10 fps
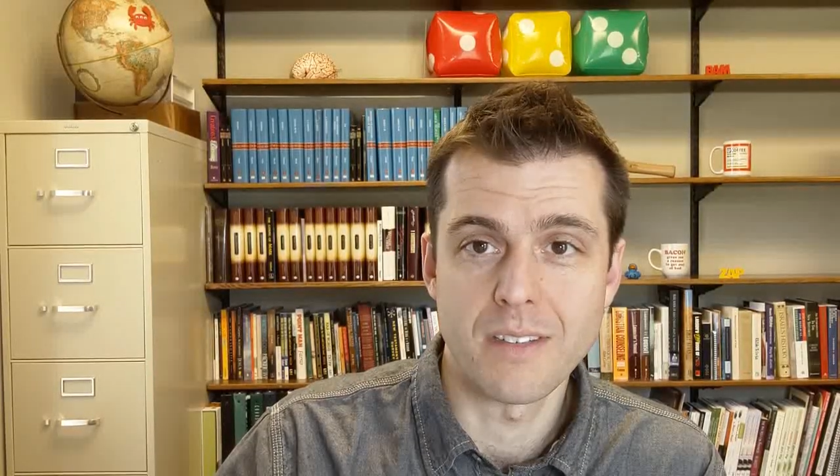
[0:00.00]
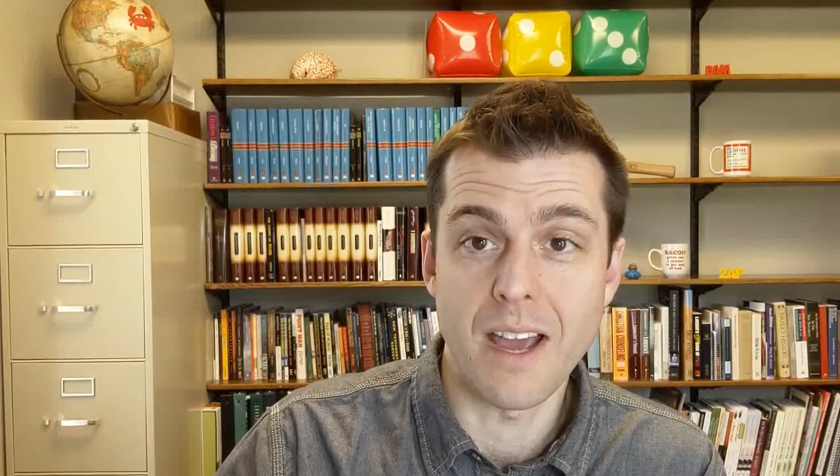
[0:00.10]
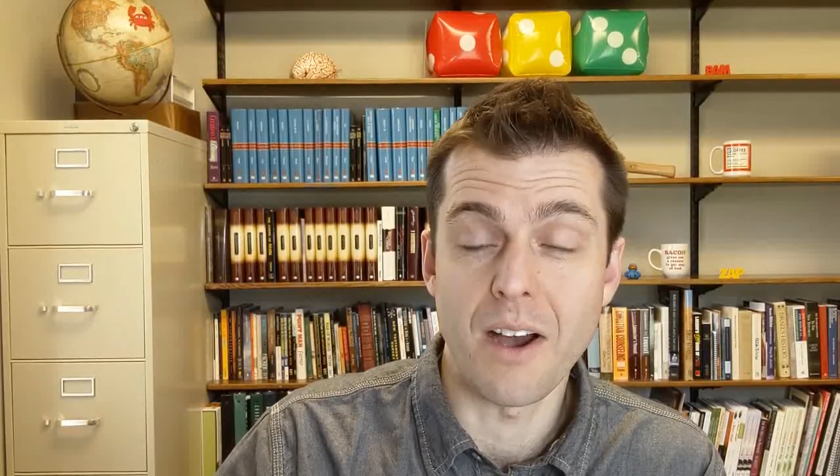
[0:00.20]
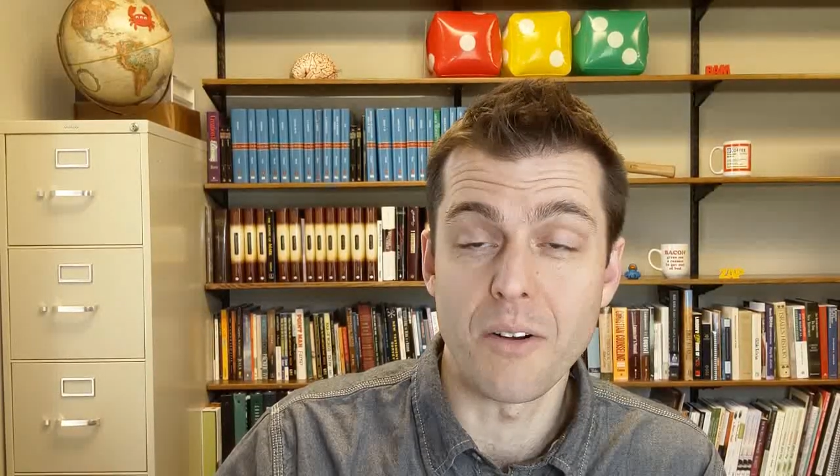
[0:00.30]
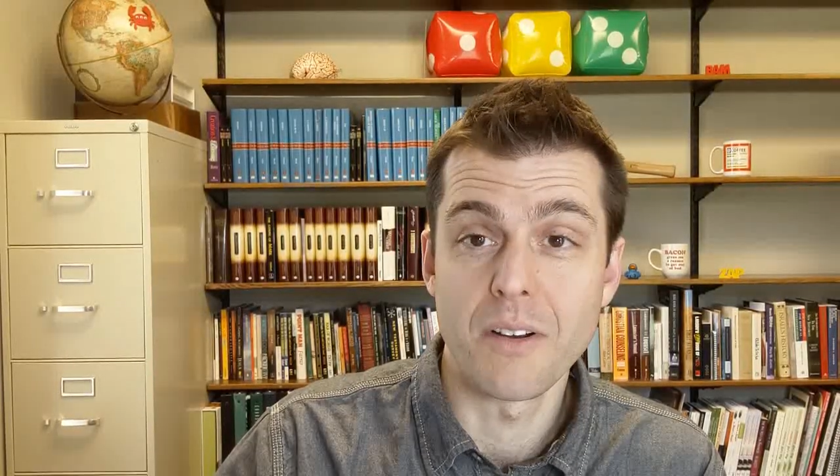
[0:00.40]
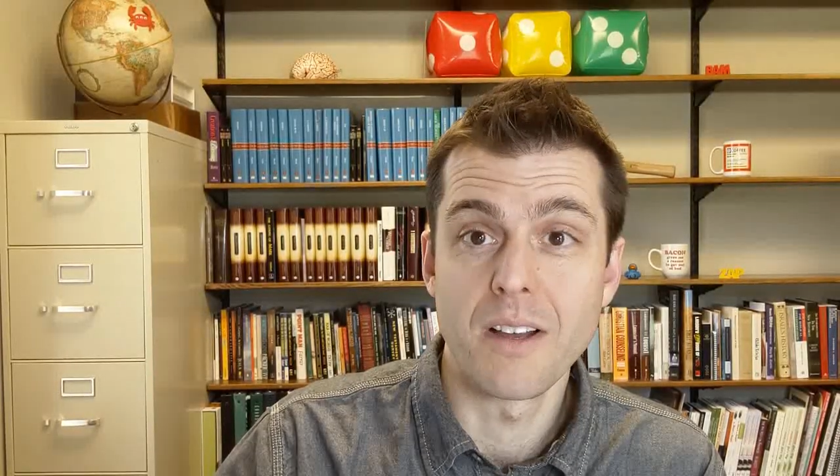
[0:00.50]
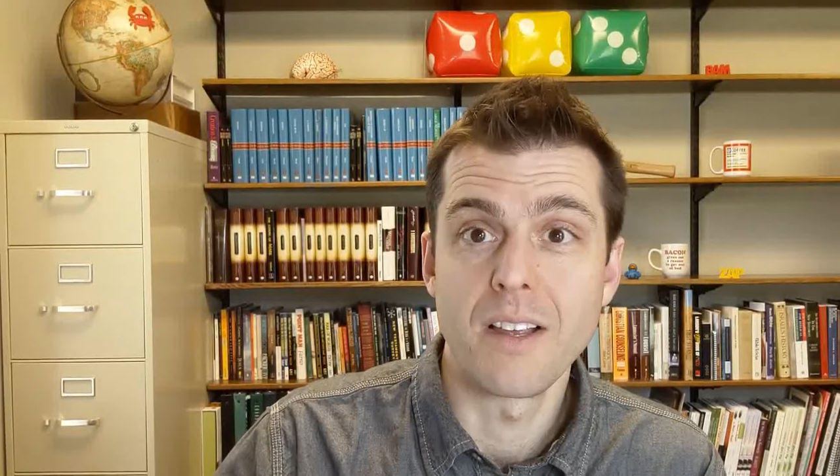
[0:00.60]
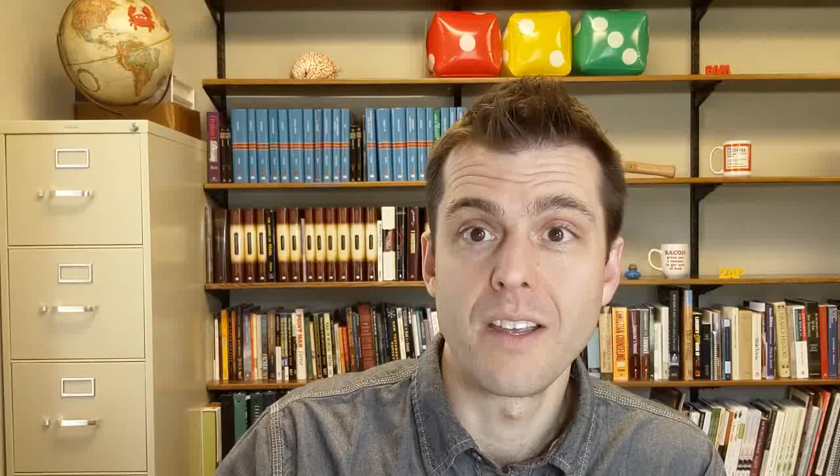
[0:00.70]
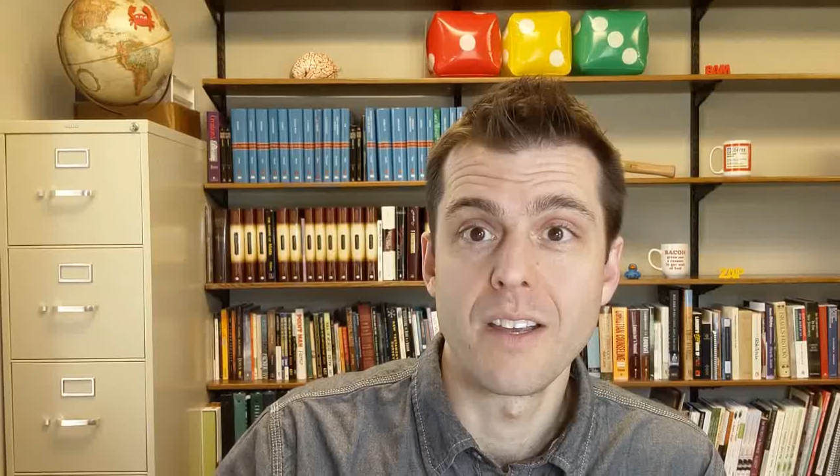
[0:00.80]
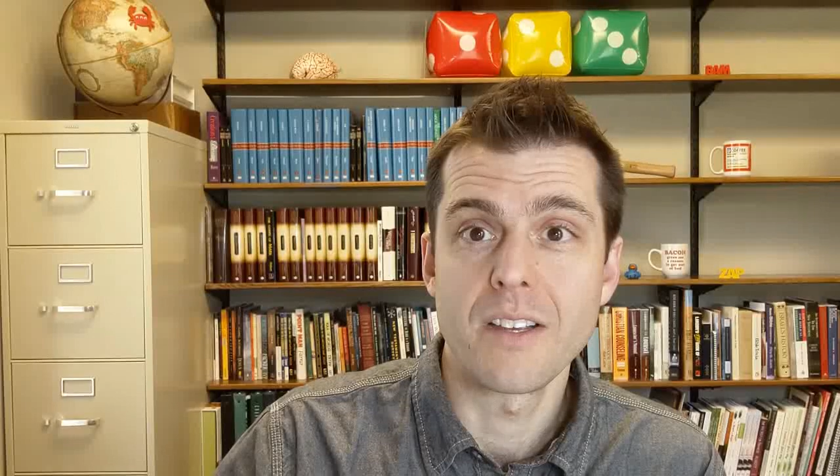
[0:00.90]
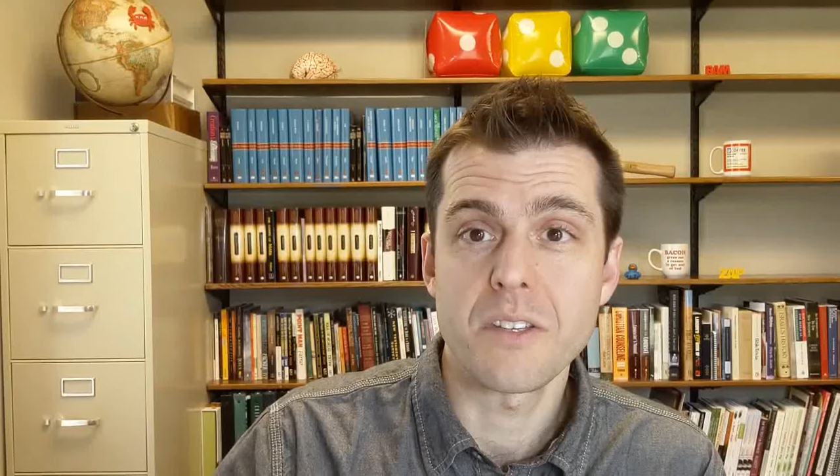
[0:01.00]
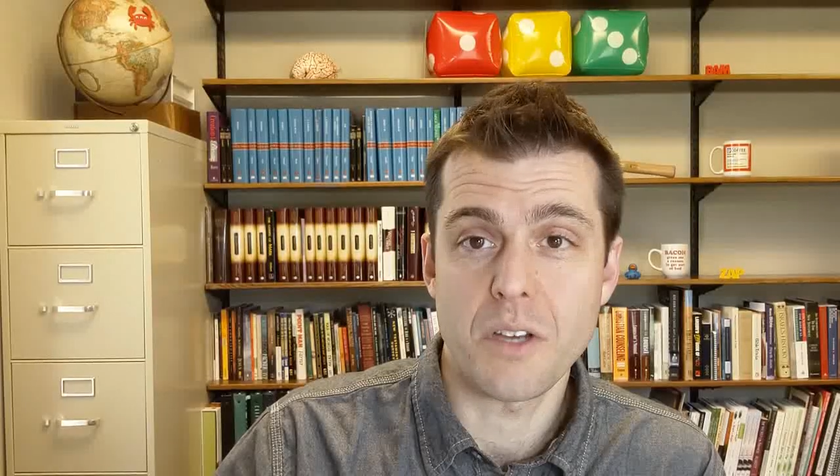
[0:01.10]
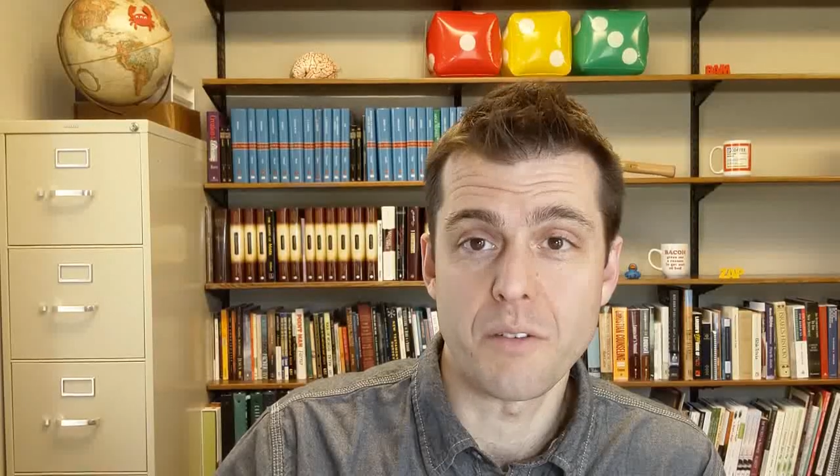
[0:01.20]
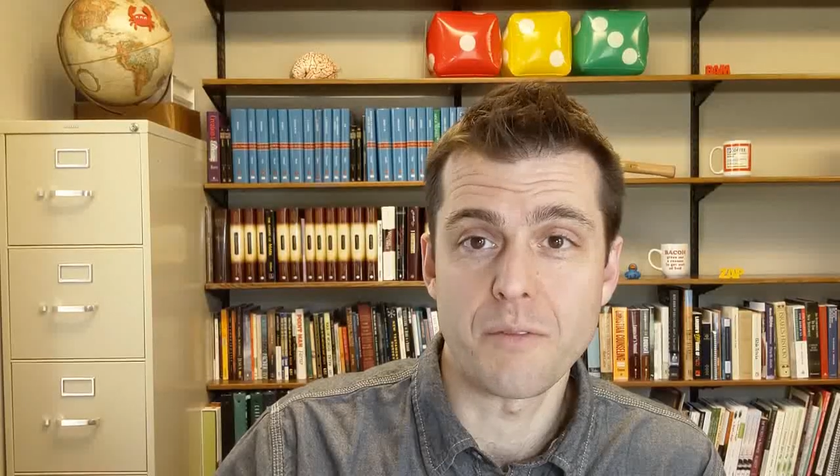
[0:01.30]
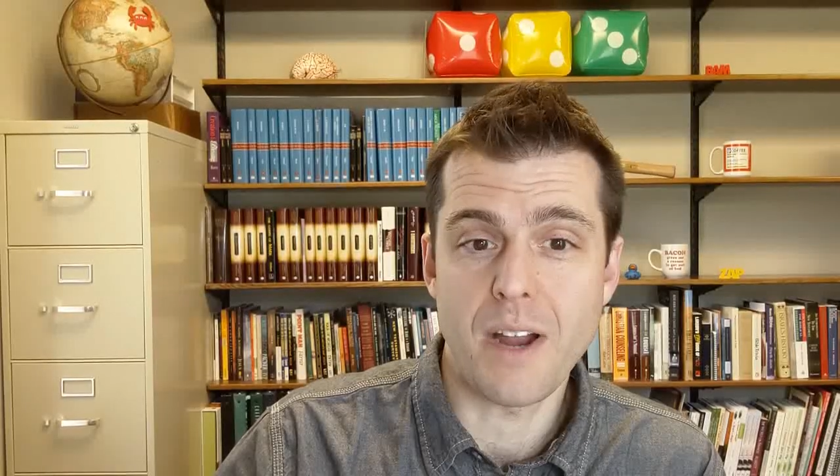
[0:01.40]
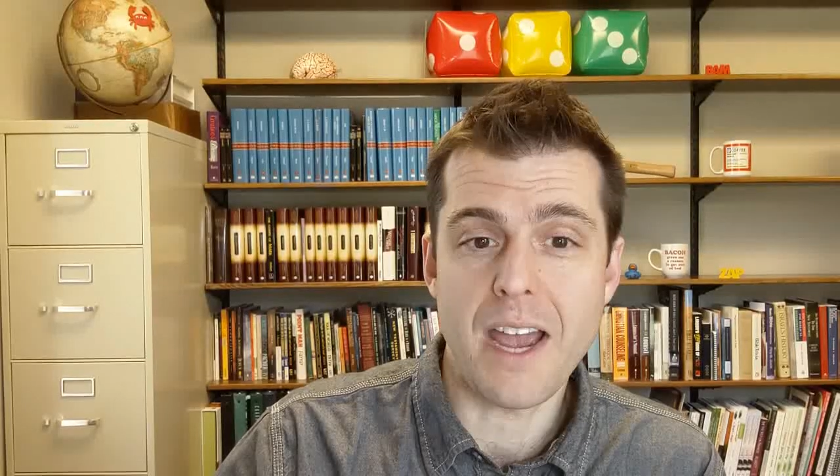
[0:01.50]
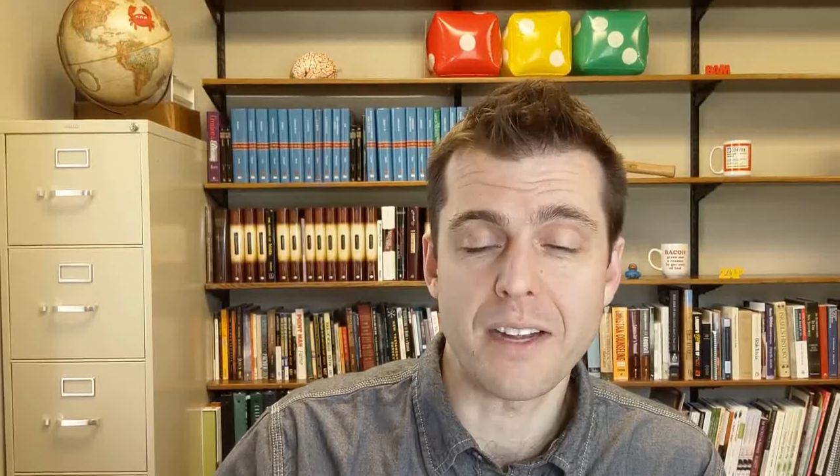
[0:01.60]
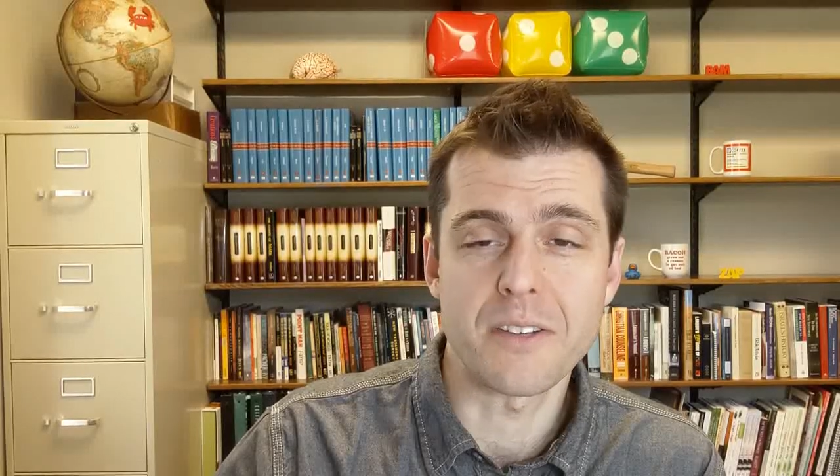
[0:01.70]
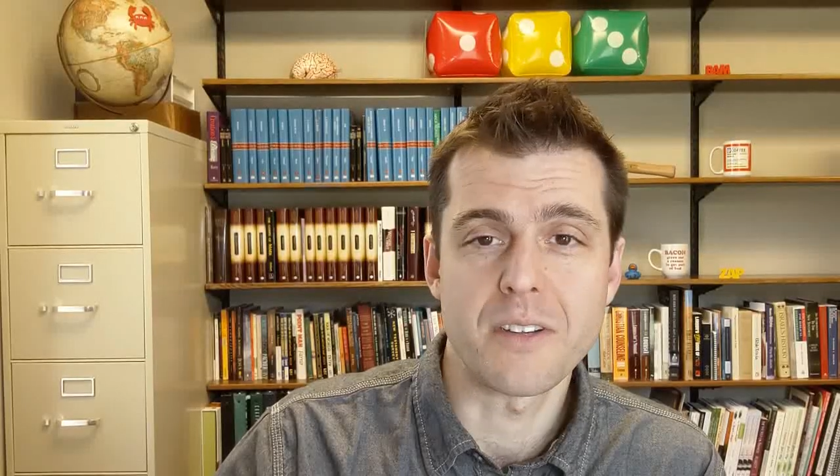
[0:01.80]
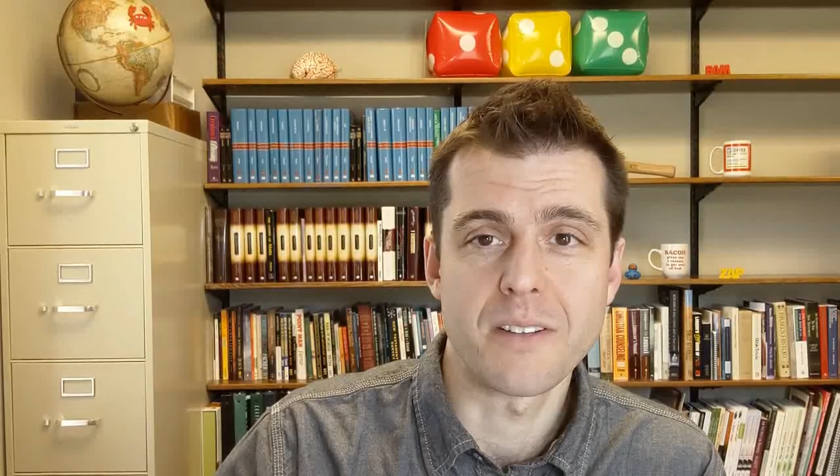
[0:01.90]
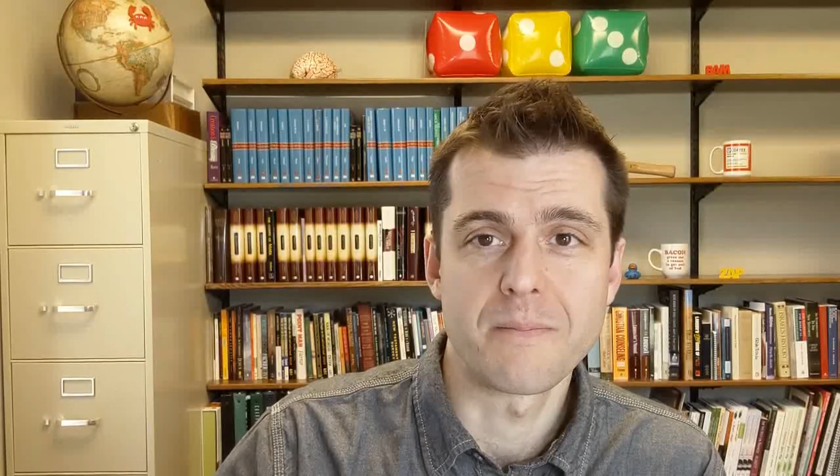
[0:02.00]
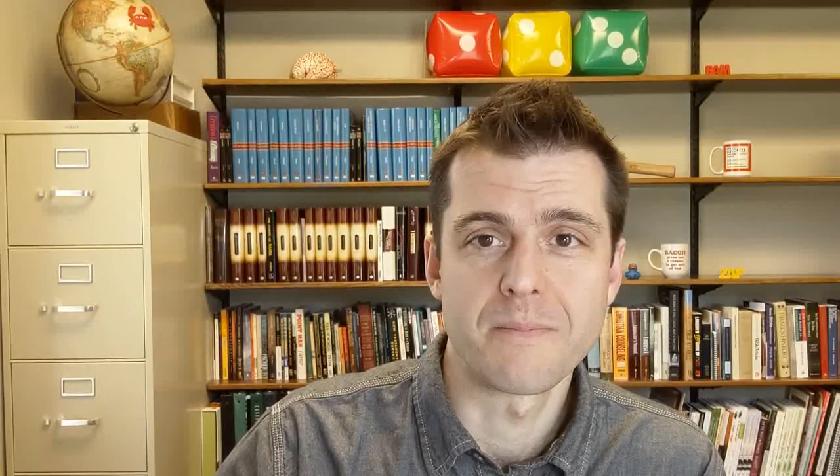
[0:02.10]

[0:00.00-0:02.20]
Now, solve for x.